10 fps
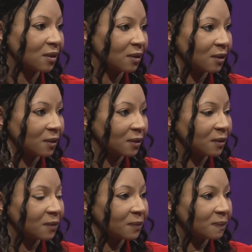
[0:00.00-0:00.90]
And
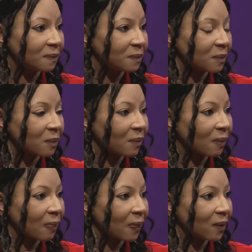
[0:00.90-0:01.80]
I think it
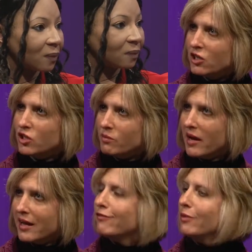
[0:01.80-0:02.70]
was, actually
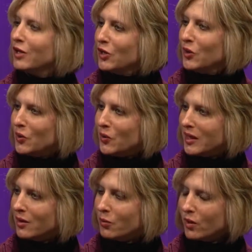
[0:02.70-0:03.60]
may have been you
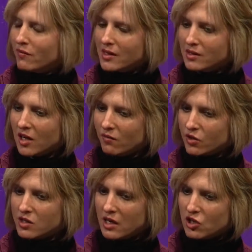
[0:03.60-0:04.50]
in a previous
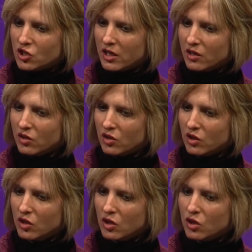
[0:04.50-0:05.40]
conversation,
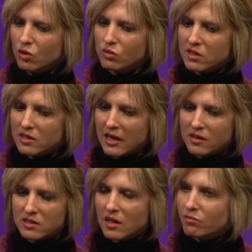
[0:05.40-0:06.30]
you
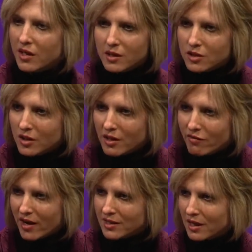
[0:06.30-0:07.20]
said something to the
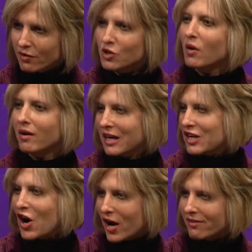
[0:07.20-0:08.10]
effect of, and you all can
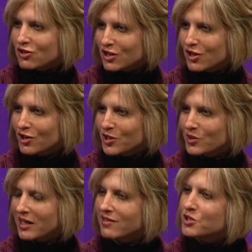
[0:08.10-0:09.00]
nod if she's also
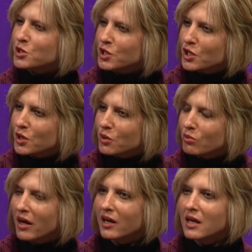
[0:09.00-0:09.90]
said this to you,
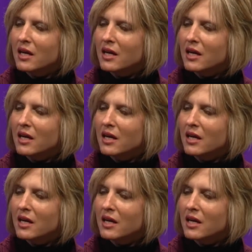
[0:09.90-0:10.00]
but